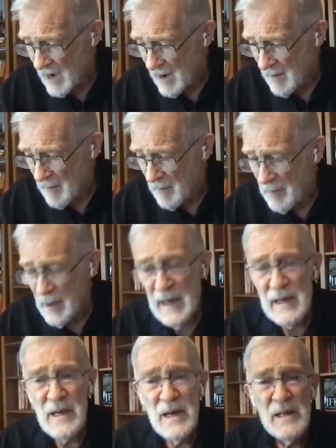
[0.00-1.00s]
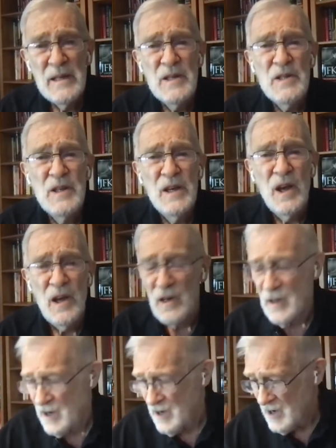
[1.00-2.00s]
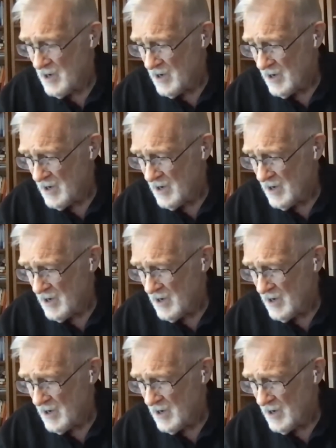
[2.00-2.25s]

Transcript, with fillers: uh, by singing